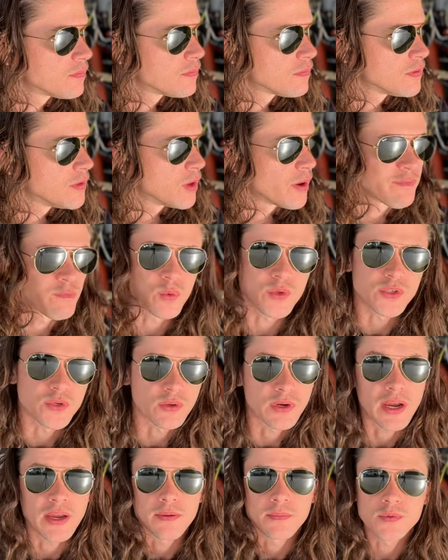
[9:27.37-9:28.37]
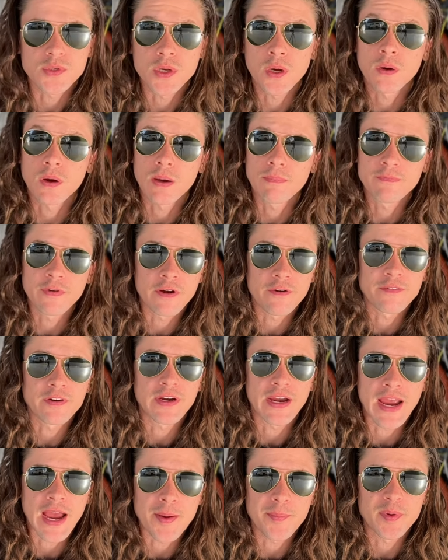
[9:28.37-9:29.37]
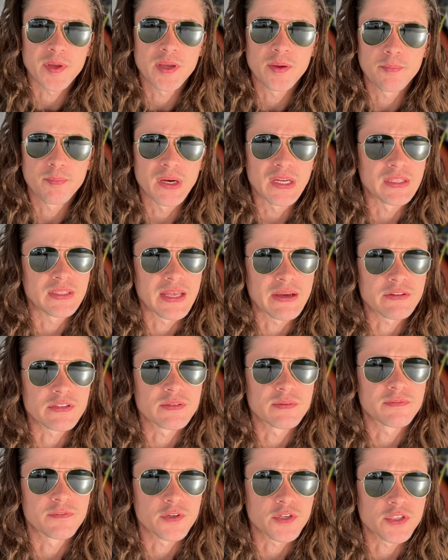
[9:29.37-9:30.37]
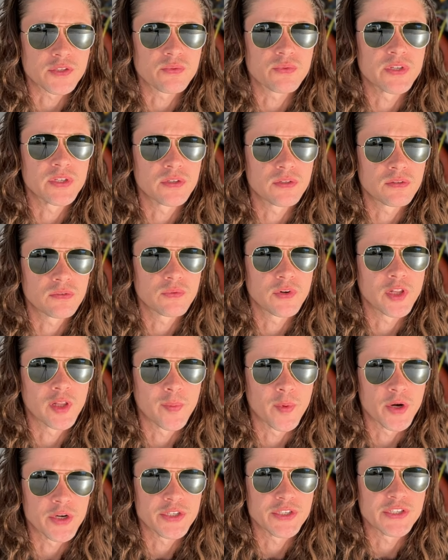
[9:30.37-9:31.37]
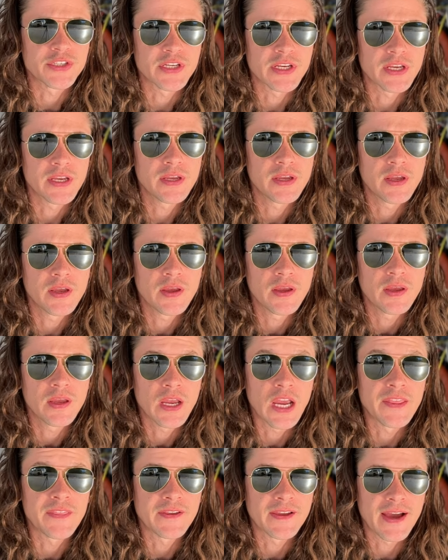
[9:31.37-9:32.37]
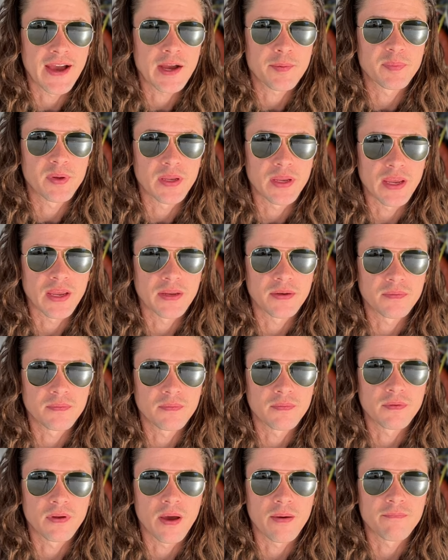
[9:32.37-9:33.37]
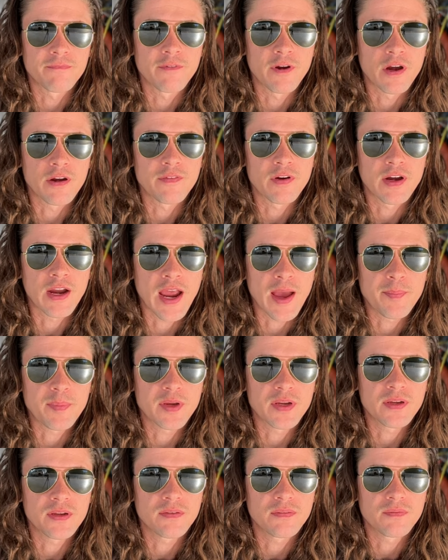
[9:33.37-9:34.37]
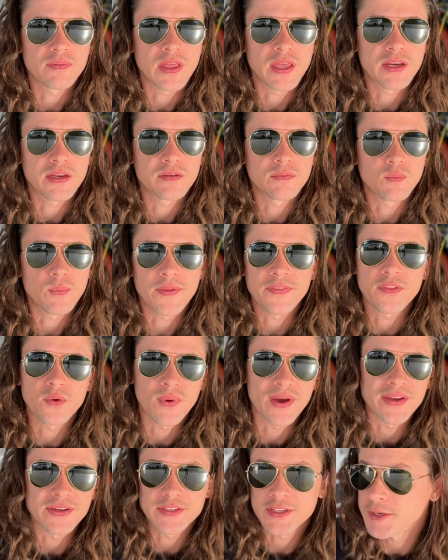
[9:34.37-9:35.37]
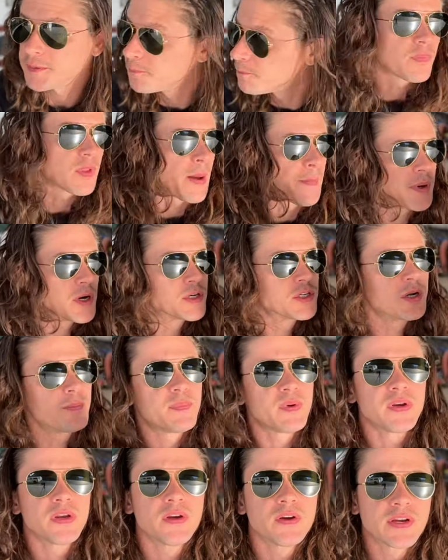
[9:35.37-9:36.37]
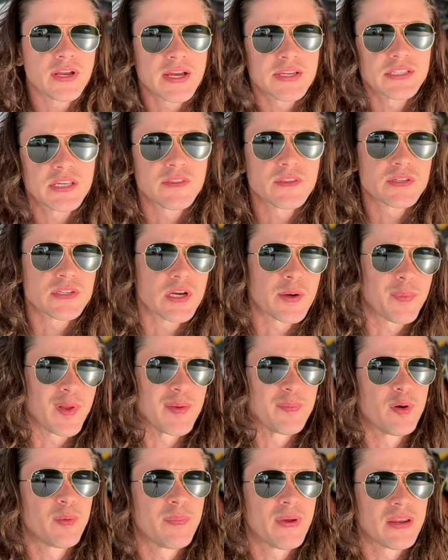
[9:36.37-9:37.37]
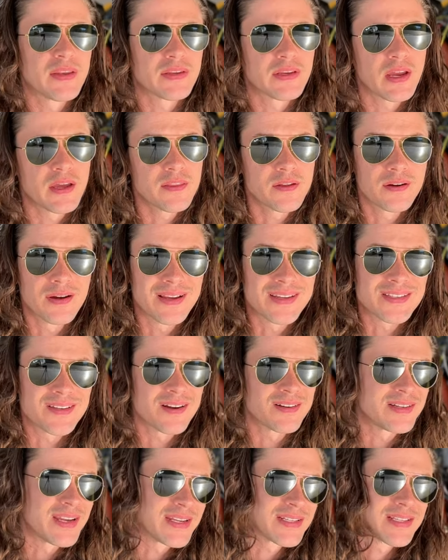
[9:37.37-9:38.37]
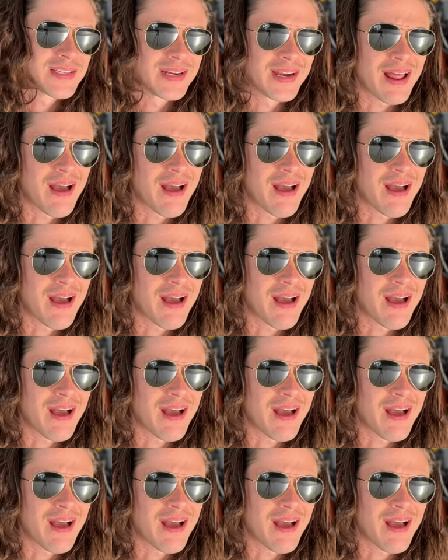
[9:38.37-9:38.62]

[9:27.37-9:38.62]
you know, everyone's okay. So I'm very, very happy, but that was the first real emergency in the cockpit, and I'm very, very happy that it went the way it did. I'm gonna jump in here, guys, get this airplane put back together and start testing it